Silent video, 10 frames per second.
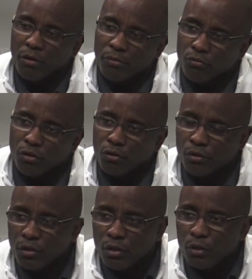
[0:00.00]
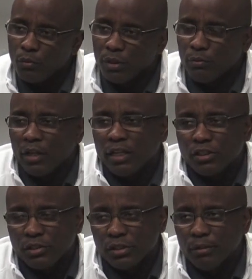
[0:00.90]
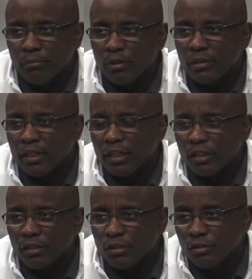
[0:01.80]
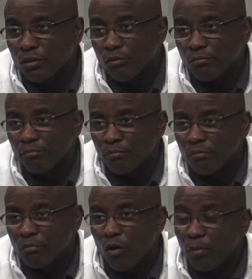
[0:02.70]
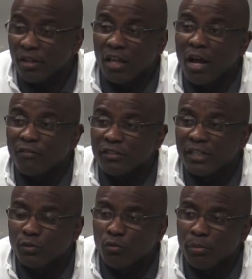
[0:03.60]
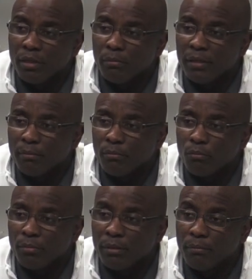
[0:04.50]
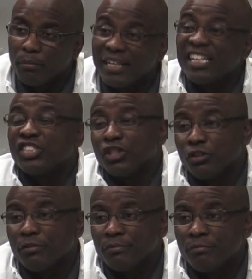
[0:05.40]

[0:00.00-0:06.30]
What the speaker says: up the road with the relationship building, and so hopefully the conversation will be a bit easier.